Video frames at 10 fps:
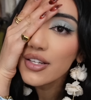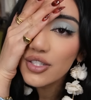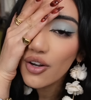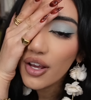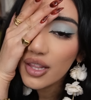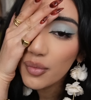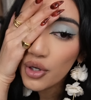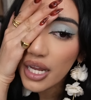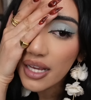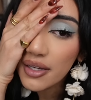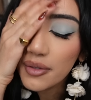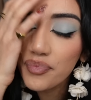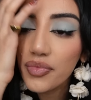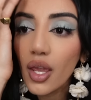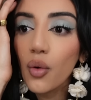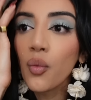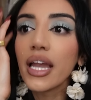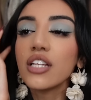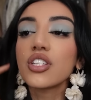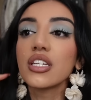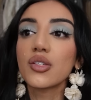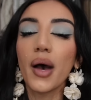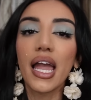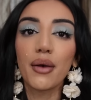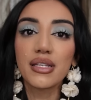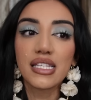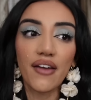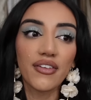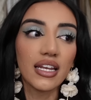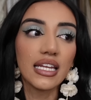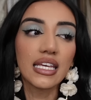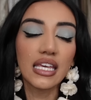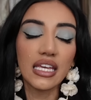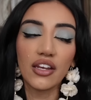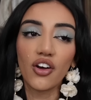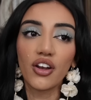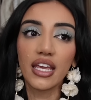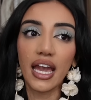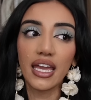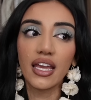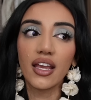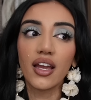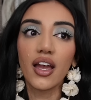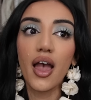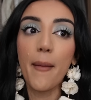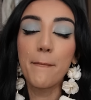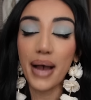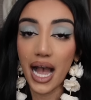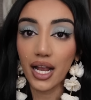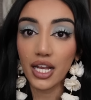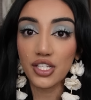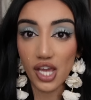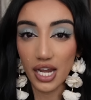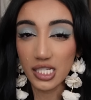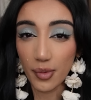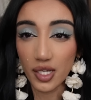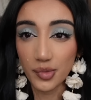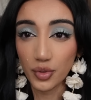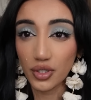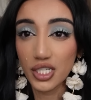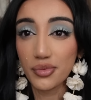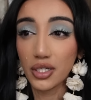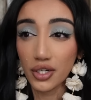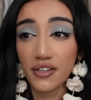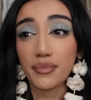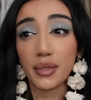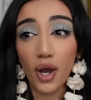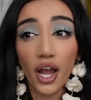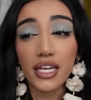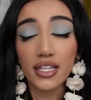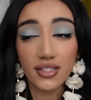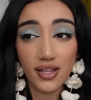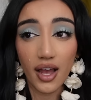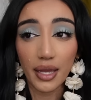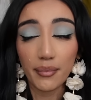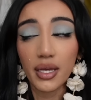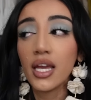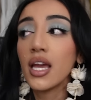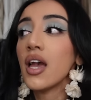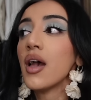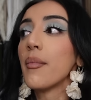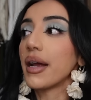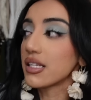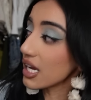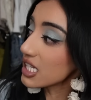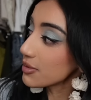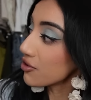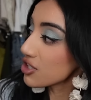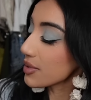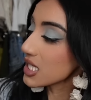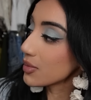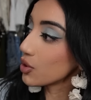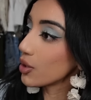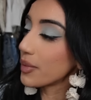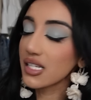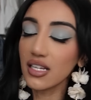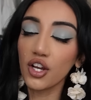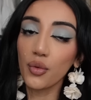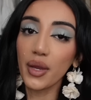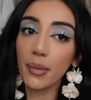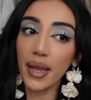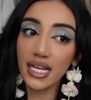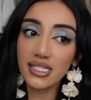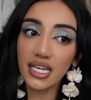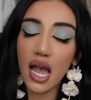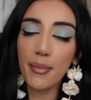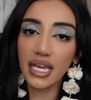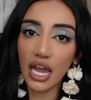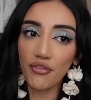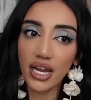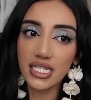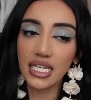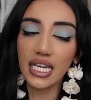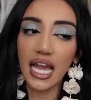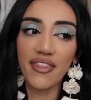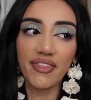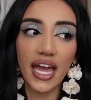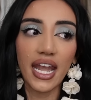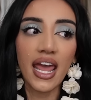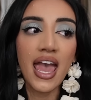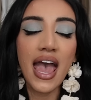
8:00 in the morning, which is why I was definitely keen on getting back as early as possible, because we could have been partying at this time, but I decided to be responsible because I got to wake up at 8 a.m, get ready, and then